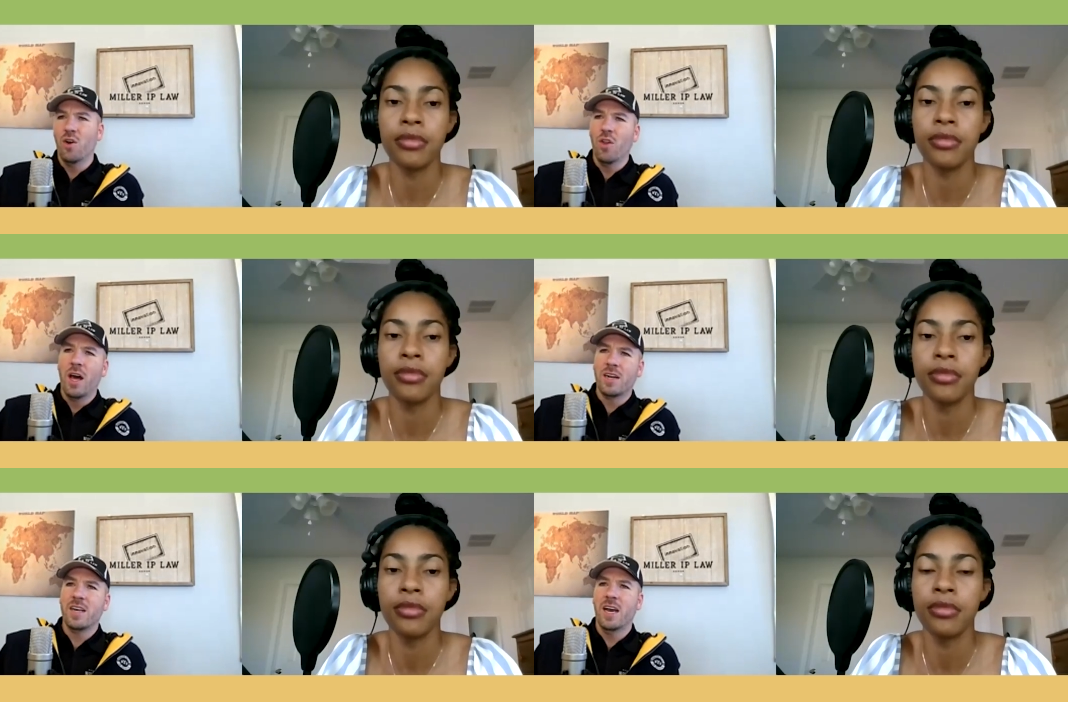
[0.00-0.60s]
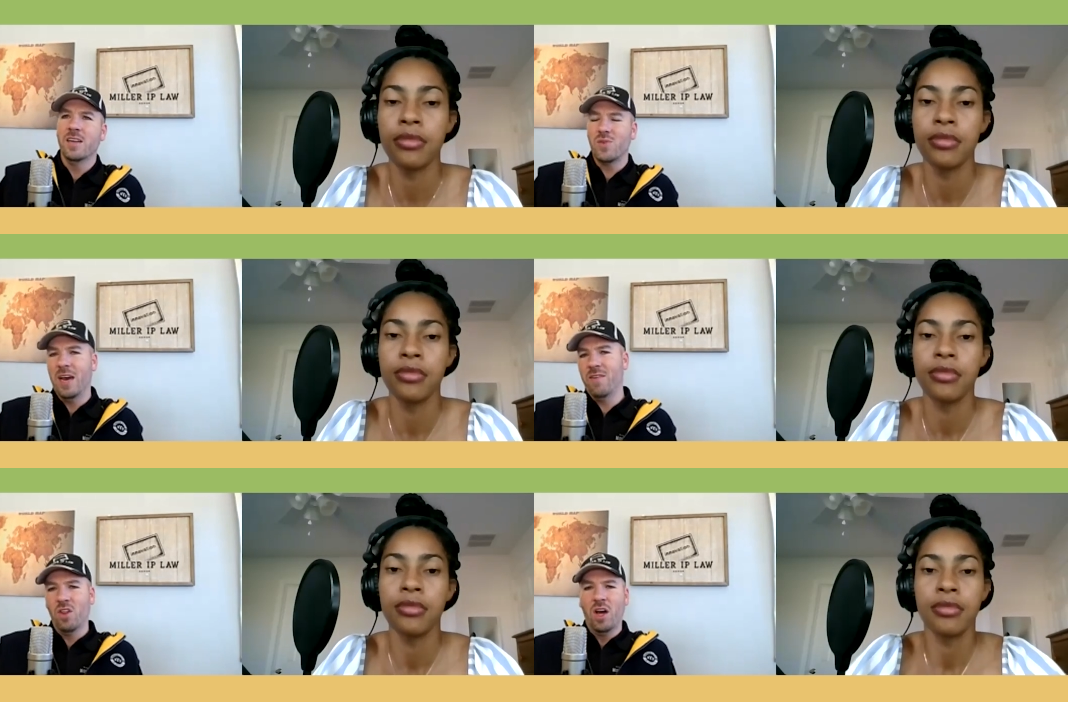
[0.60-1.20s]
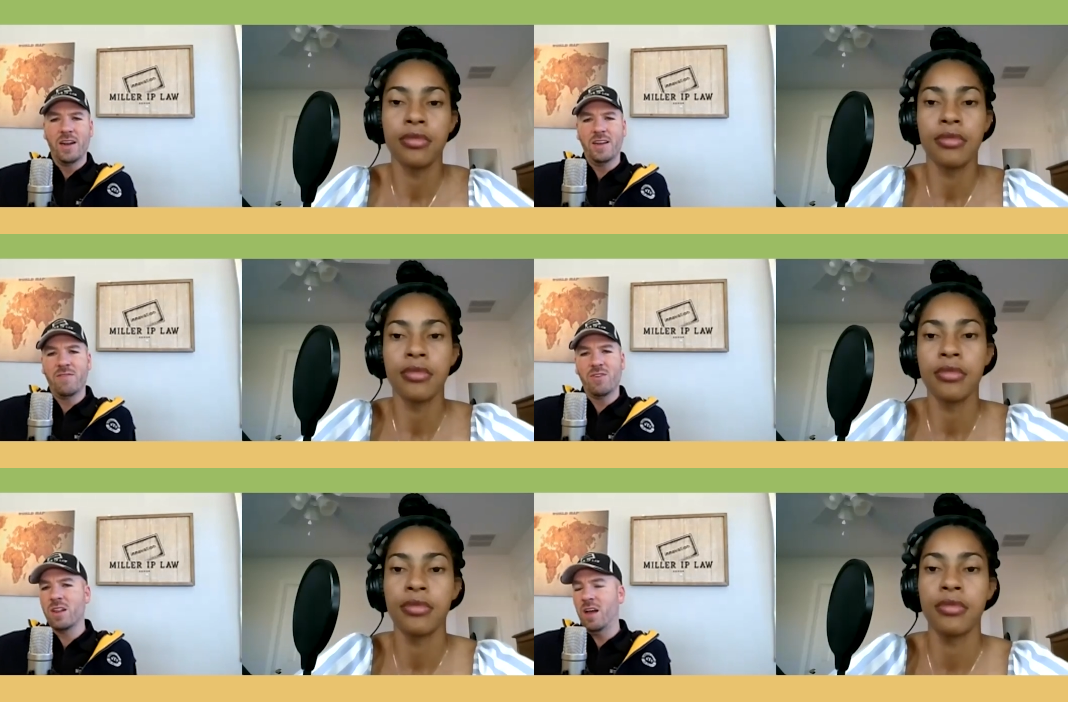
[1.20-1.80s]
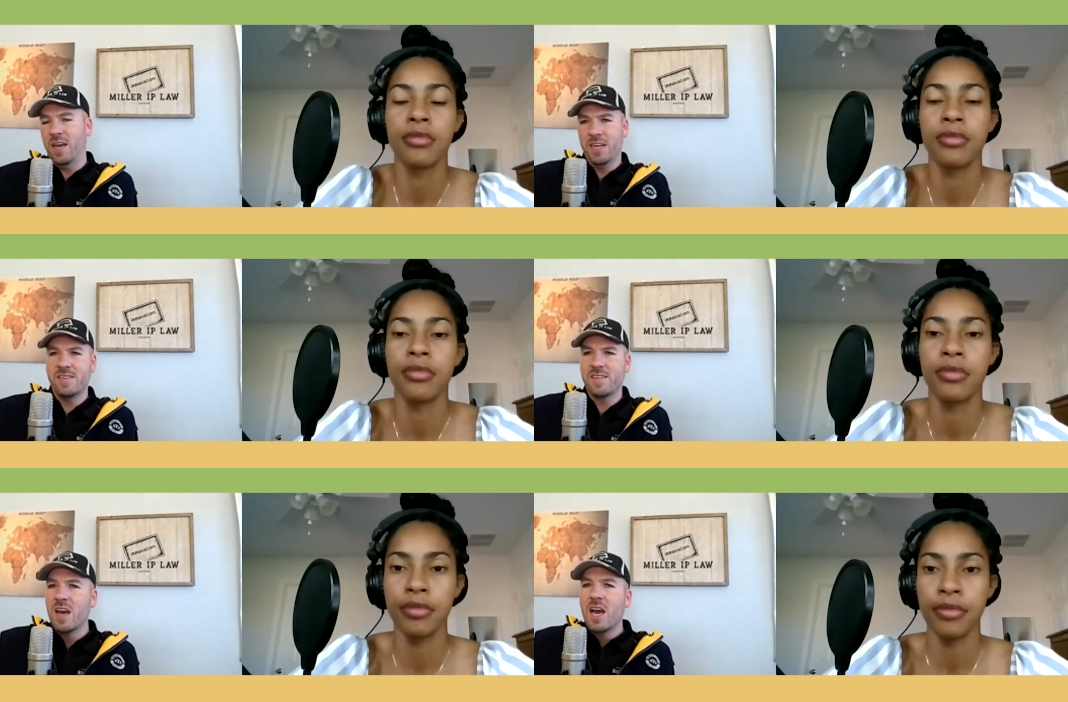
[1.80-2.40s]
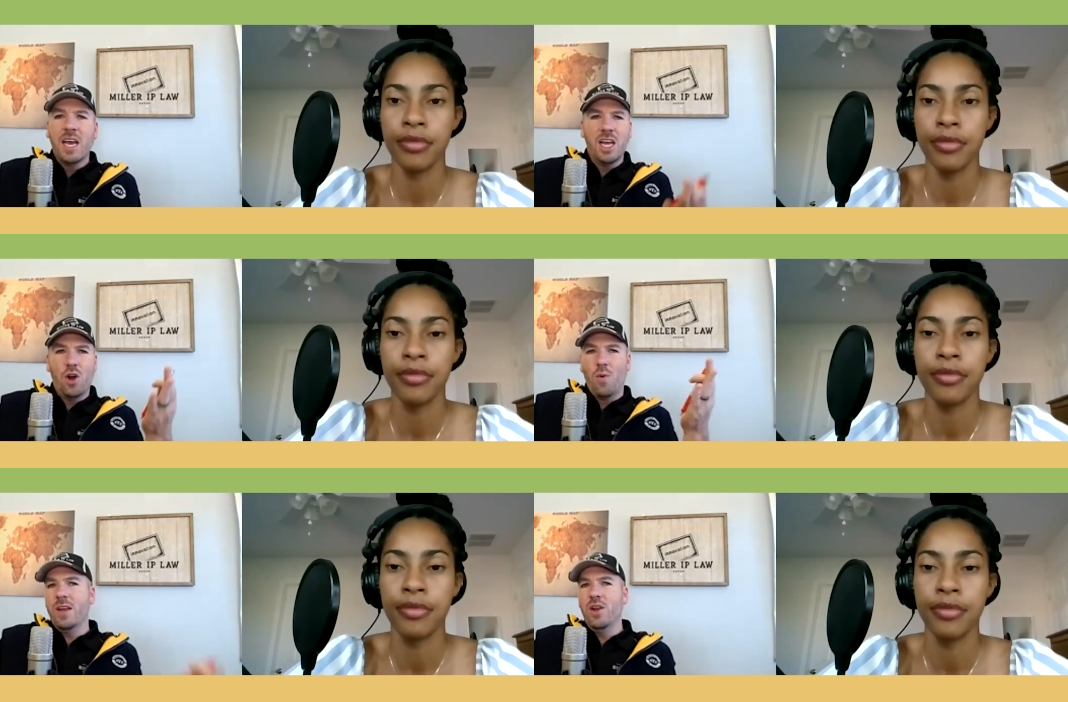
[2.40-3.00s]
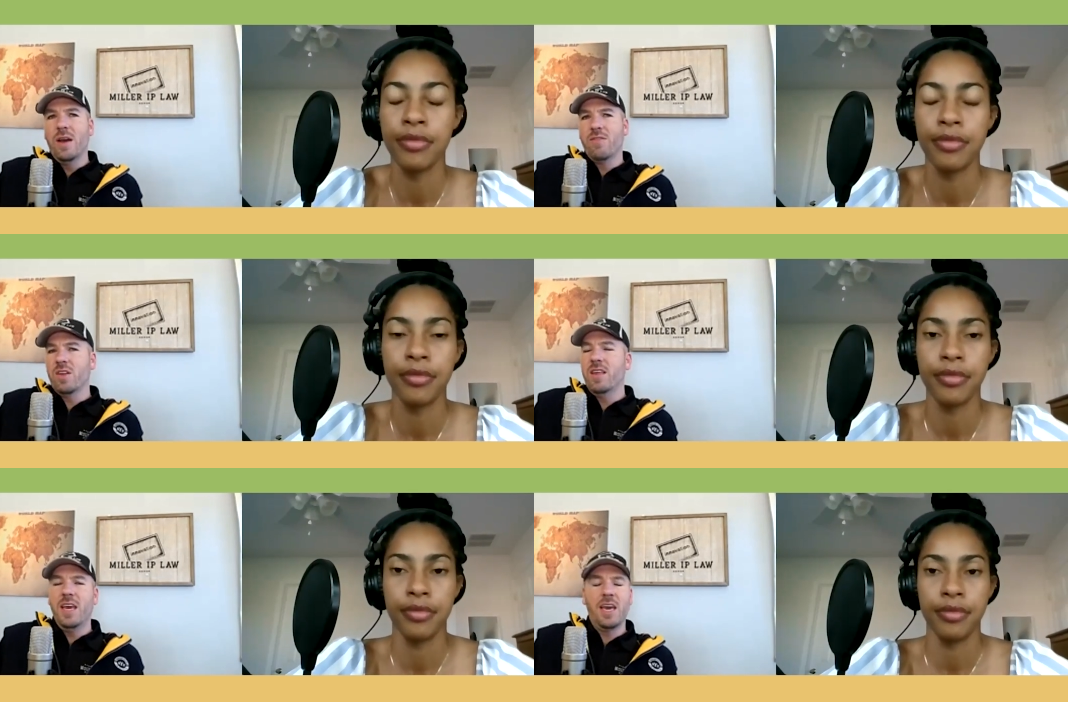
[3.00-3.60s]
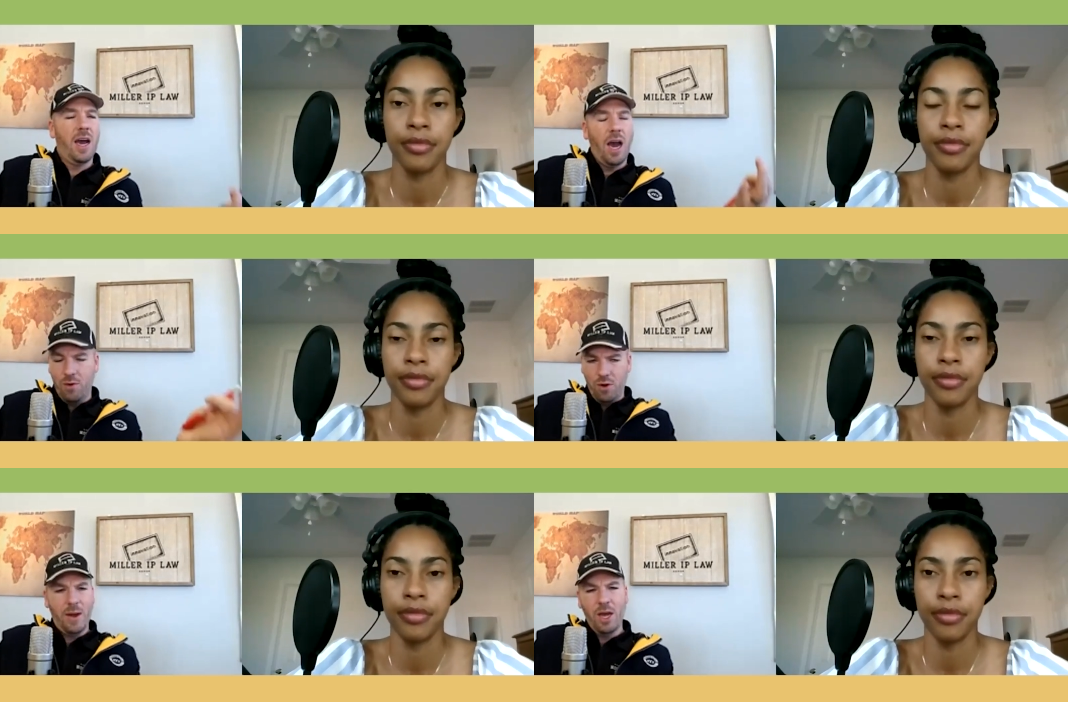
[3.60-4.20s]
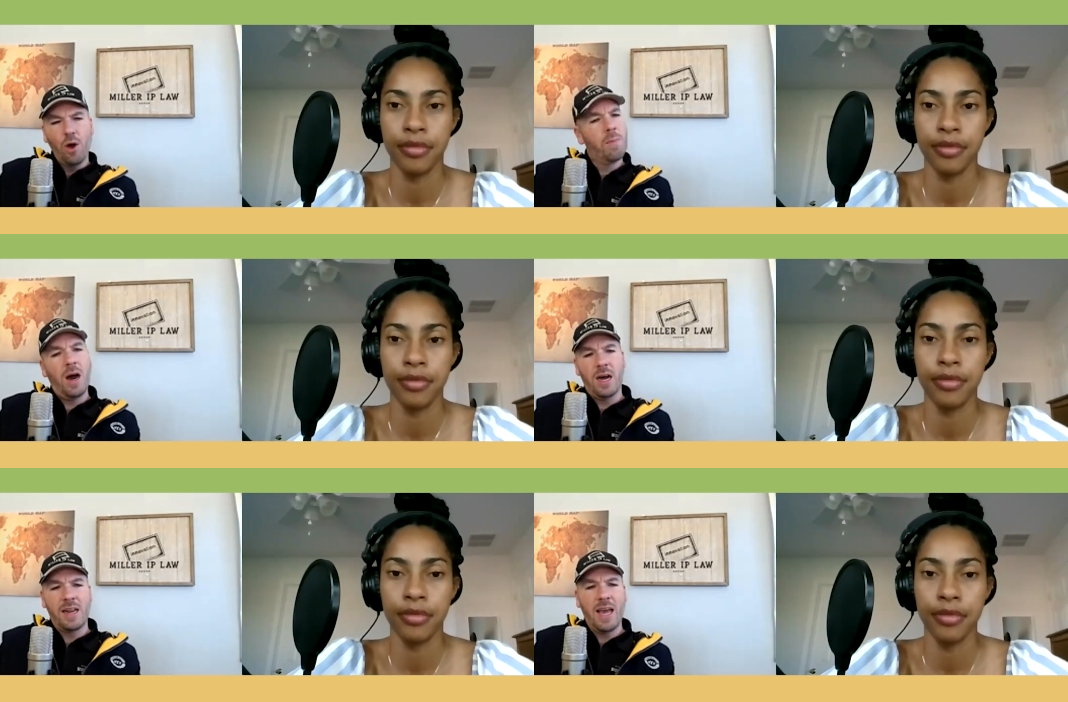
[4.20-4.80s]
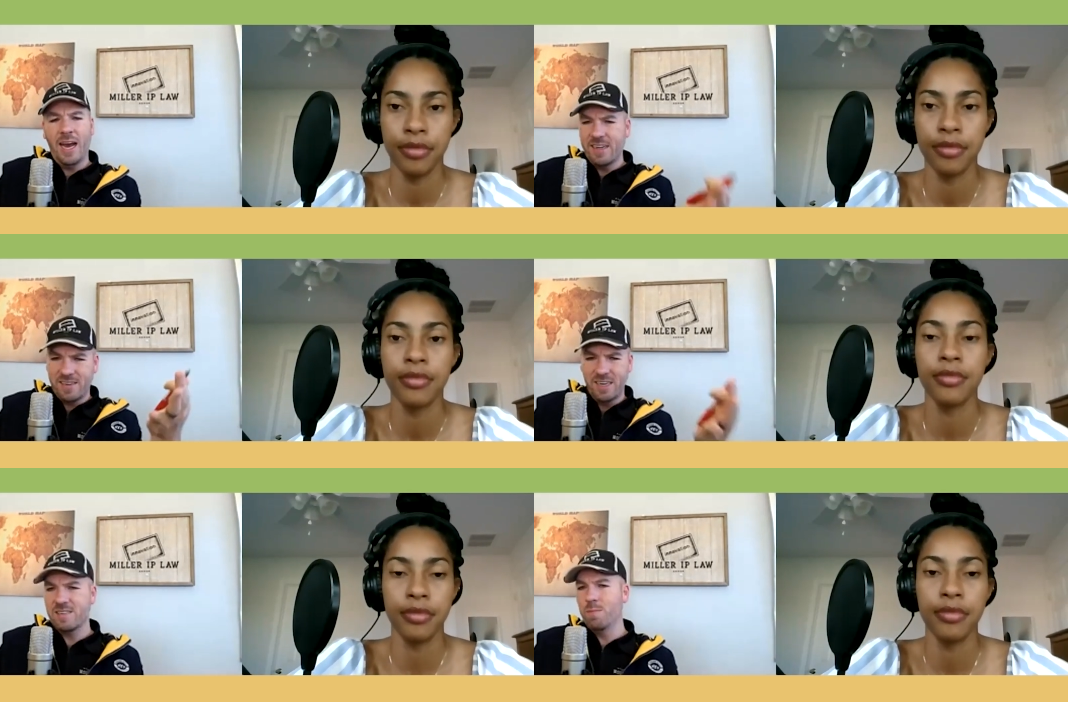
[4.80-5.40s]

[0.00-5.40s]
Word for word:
Speaker 1: lot of times we have a lot of different clients, you know, we do everything. I, I, do my own podcast and it's